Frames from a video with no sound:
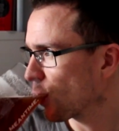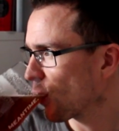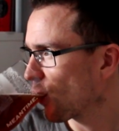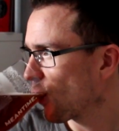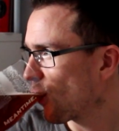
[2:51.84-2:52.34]

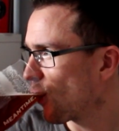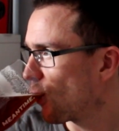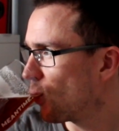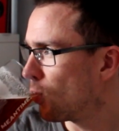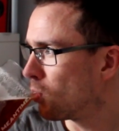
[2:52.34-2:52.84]

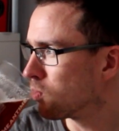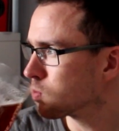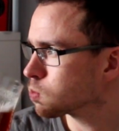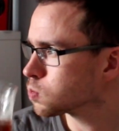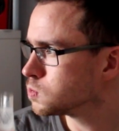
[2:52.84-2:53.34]

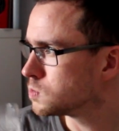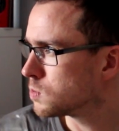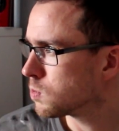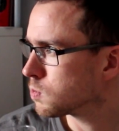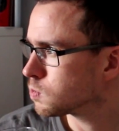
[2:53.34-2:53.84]

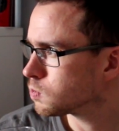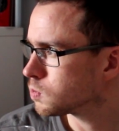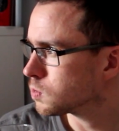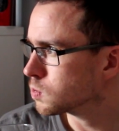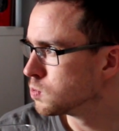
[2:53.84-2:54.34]

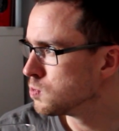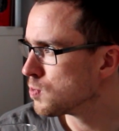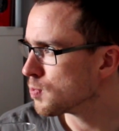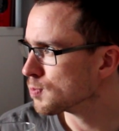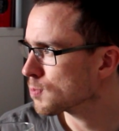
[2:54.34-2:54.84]

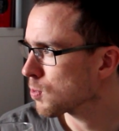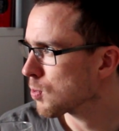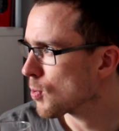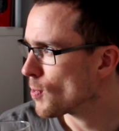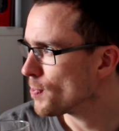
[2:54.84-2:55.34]

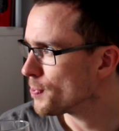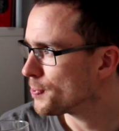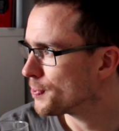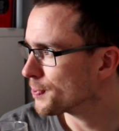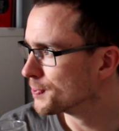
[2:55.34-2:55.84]

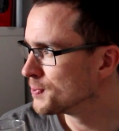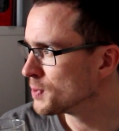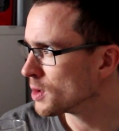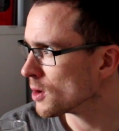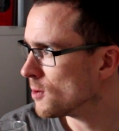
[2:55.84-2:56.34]

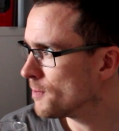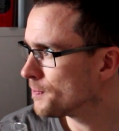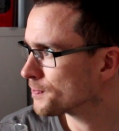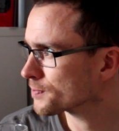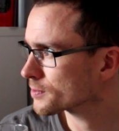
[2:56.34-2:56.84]

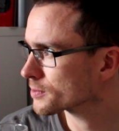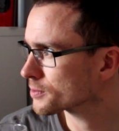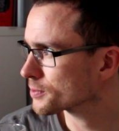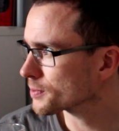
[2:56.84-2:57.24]
(silence)